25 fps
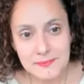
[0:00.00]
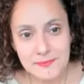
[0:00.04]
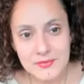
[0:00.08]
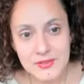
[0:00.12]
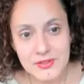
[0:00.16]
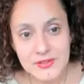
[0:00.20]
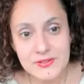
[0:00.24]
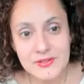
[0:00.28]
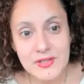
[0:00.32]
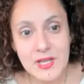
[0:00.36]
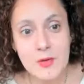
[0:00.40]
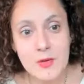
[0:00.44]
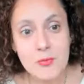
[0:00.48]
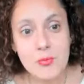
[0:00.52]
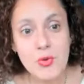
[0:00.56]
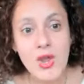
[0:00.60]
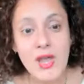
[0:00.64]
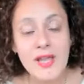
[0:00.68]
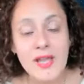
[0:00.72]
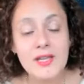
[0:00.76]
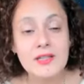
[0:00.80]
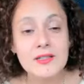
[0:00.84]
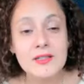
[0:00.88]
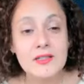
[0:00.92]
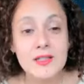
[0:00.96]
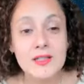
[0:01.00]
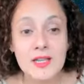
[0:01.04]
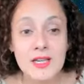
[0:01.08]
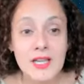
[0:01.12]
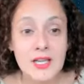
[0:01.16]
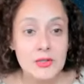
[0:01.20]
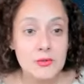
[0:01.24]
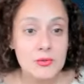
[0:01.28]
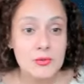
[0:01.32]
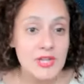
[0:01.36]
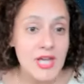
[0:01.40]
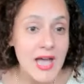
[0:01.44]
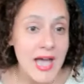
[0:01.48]
the same way I can
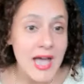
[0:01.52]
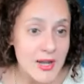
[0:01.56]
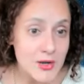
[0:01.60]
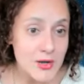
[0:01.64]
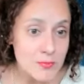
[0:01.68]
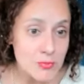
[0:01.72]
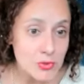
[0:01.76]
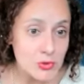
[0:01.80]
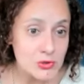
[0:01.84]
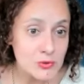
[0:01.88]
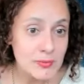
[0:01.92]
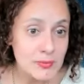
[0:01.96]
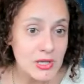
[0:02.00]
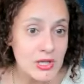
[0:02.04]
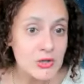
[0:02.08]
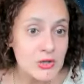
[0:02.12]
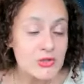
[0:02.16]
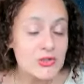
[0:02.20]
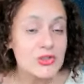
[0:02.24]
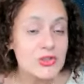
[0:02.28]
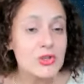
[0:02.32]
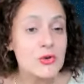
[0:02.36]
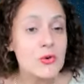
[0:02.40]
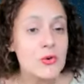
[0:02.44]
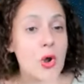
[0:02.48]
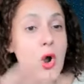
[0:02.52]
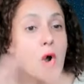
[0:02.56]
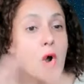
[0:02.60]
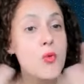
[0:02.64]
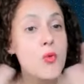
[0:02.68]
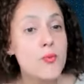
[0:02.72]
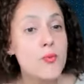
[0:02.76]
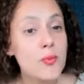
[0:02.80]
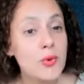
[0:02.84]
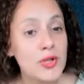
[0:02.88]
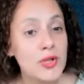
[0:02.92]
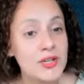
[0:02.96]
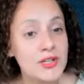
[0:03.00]
connect with animals because they're
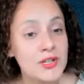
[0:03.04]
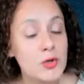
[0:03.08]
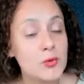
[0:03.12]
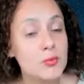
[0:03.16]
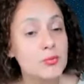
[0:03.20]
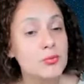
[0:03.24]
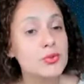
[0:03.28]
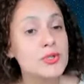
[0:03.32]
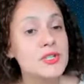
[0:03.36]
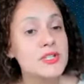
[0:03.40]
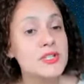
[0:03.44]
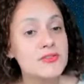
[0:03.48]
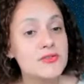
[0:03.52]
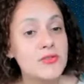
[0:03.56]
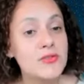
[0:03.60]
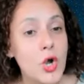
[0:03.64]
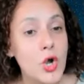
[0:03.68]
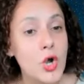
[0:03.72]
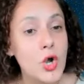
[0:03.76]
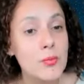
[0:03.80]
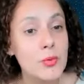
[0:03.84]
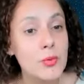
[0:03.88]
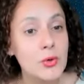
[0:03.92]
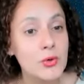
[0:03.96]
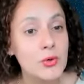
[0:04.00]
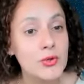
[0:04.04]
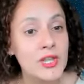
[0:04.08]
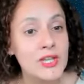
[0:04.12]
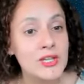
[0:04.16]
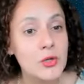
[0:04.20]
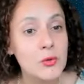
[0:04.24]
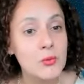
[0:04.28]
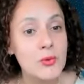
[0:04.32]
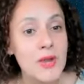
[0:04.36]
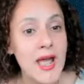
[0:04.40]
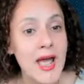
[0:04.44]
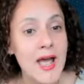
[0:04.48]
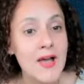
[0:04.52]
open, they're pre verbal, they
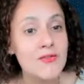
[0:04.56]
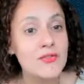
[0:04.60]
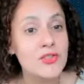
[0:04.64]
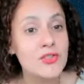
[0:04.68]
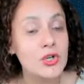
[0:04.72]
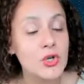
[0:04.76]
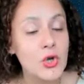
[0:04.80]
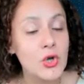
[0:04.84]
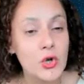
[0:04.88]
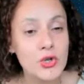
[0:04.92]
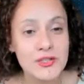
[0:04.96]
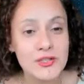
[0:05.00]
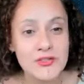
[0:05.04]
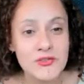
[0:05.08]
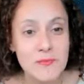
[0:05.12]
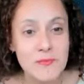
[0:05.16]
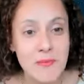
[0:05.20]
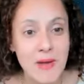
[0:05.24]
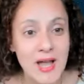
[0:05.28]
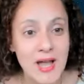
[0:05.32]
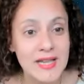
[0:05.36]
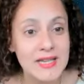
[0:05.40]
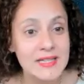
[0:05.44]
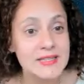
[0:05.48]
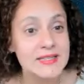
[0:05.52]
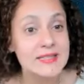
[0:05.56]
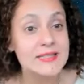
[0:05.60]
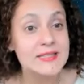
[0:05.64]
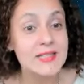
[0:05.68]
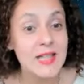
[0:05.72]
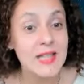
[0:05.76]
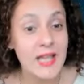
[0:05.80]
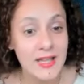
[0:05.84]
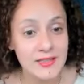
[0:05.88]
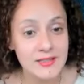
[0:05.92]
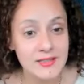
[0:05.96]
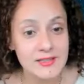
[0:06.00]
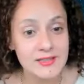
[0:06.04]
don't have the cognitive mind
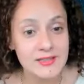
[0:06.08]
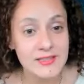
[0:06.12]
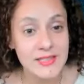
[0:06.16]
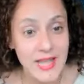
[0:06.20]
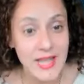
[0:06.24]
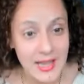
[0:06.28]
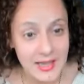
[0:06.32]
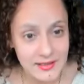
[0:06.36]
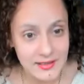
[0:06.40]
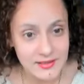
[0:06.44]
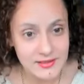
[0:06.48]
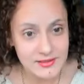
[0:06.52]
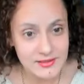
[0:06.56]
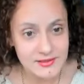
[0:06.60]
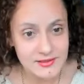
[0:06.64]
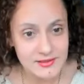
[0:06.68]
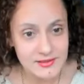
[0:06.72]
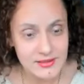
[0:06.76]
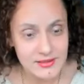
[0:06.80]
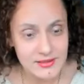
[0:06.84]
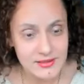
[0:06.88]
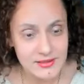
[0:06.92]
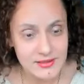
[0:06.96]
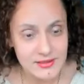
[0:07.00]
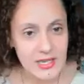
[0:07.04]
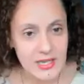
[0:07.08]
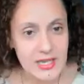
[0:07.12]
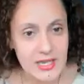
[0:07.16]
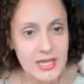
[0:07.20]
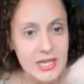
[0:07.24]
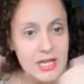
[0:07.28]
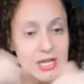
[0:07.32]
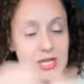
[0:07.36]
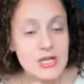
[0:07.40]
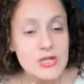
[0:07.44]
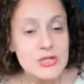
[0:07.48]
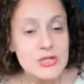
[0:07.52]
set yet. Yeah.